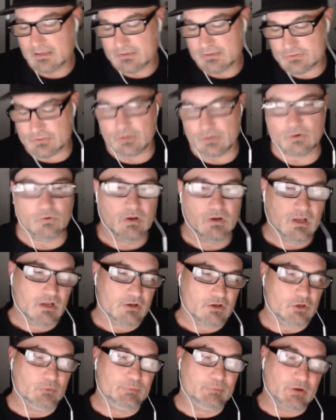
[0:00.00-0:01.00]
So
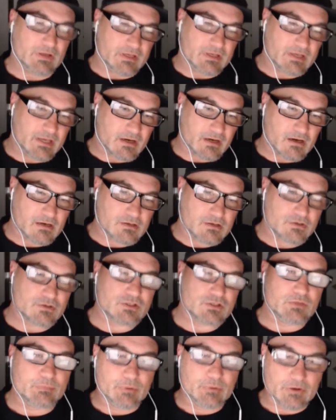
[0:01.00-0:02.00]
you put in
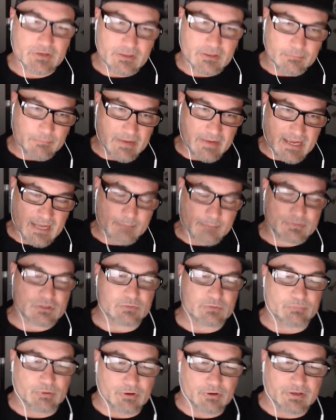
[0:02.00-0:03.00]
characters, you put in maps,
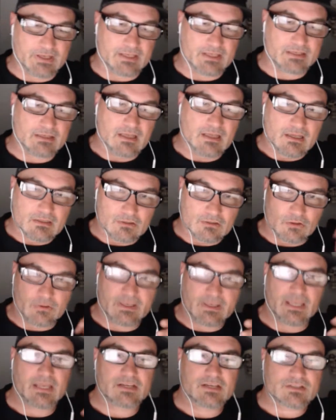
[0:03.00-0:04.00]
you put in
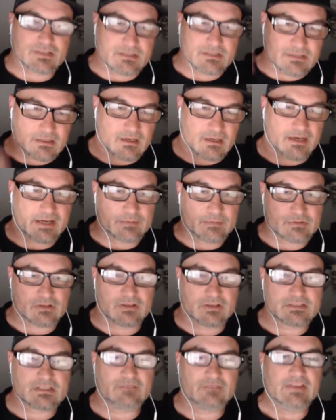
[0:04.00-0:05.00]
locations and items,
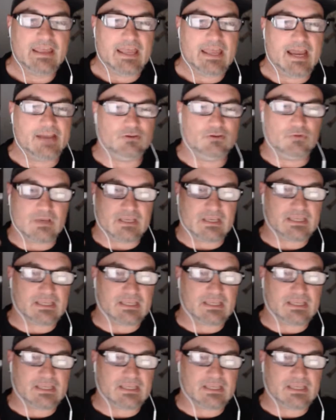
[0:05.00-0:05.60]
all that stuff, and you can